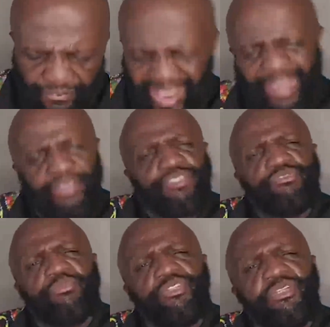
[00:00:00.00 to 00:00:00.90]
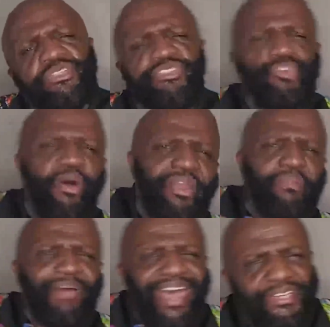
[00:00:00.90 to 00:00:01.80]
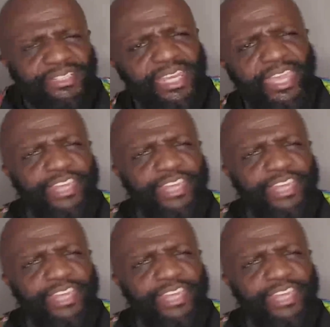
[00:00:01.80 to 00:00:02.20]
Follow the scriptures and talk about it